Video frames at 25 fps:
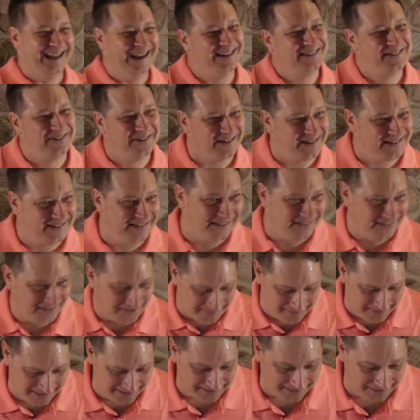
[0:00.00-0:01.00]
I tricked you a
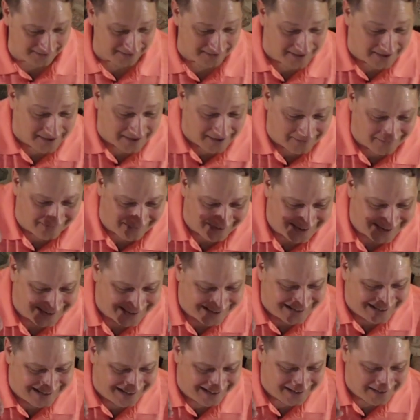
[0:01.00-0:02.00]
little bit there.
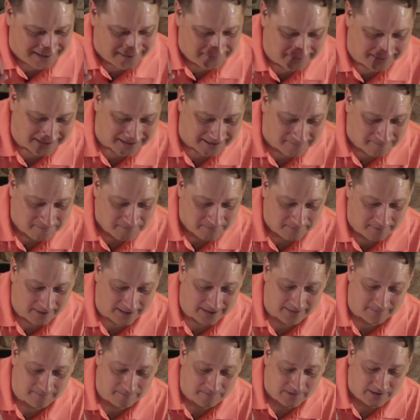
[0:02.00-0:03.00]

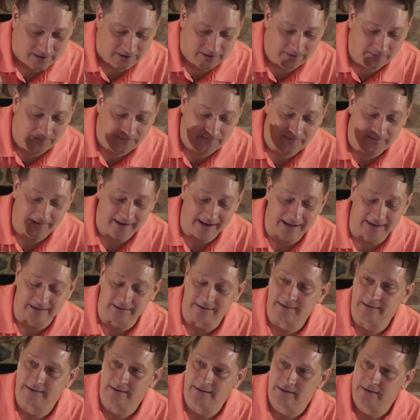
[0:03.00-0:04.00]
But you
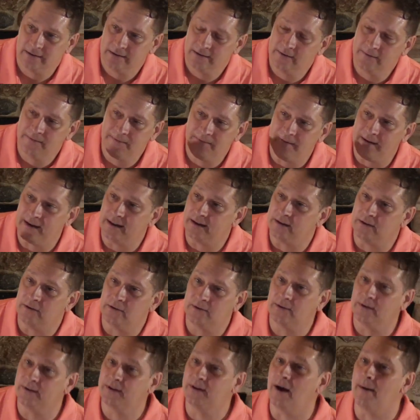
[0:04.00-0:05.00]
fit, you
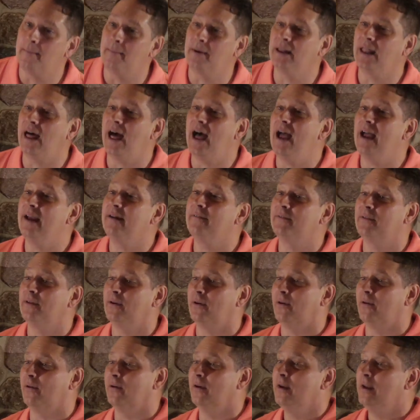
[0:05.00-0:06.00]
should come alive
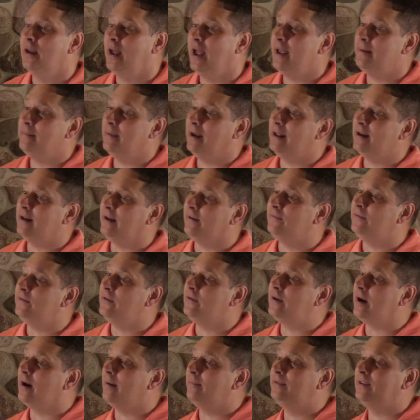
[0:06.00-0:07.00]
though, amen? If
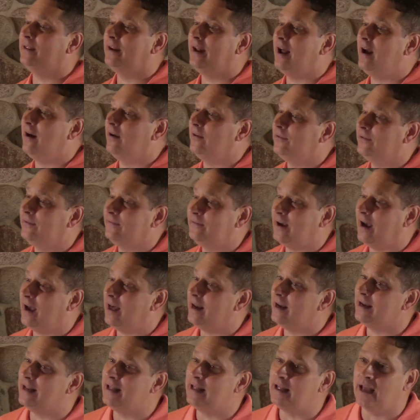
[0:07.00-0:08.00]
you come to the house of
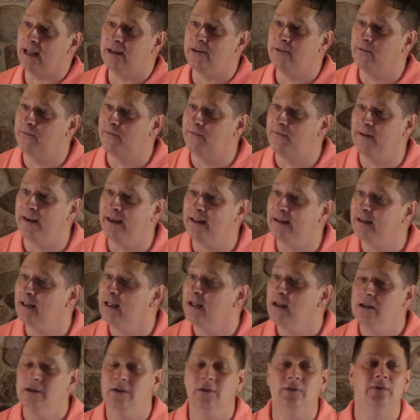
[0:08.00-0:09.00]
God and you
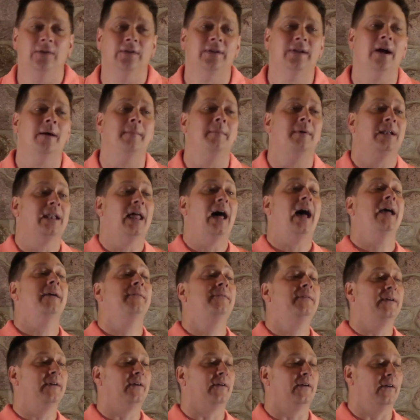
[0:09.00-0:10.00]
fit, you should come
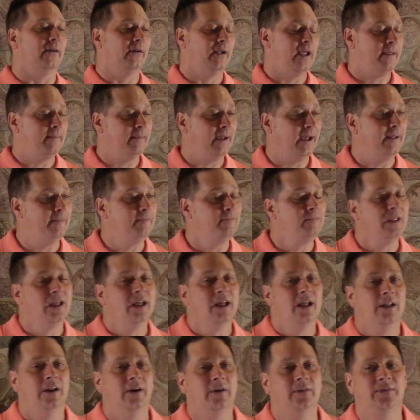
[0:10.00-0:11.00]
alive here, amen?
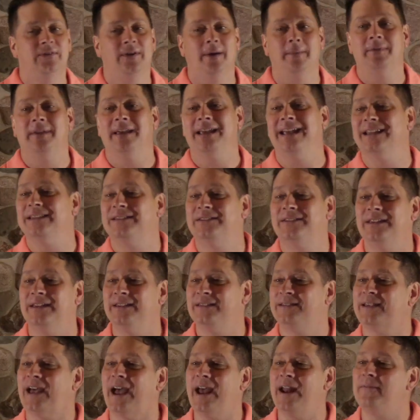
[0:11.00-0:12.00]
There's something
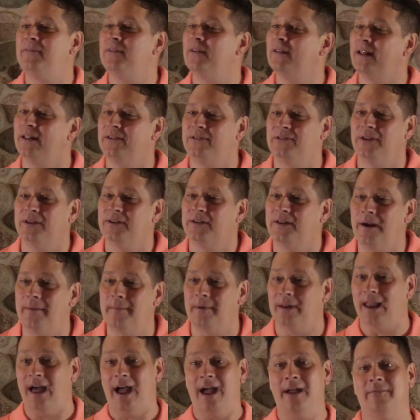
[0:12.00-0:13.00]
inside of you that should
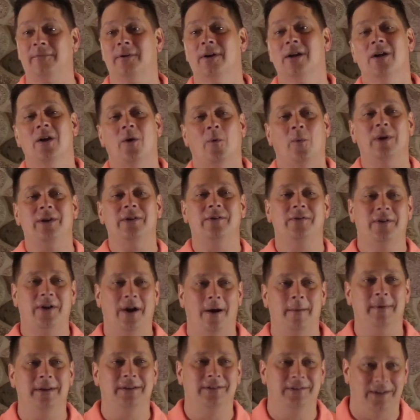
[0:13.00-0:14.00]
come alive when you
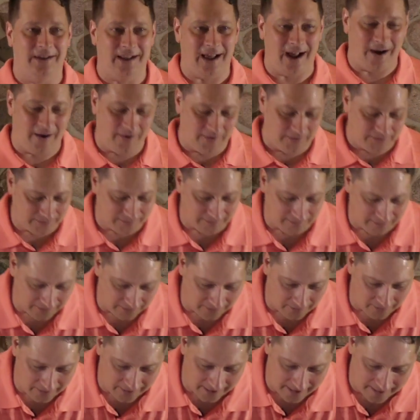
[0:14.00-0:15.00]
come into the house of the
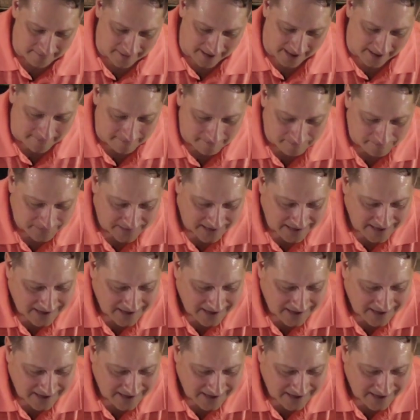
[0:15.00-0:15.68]
Lord, amen?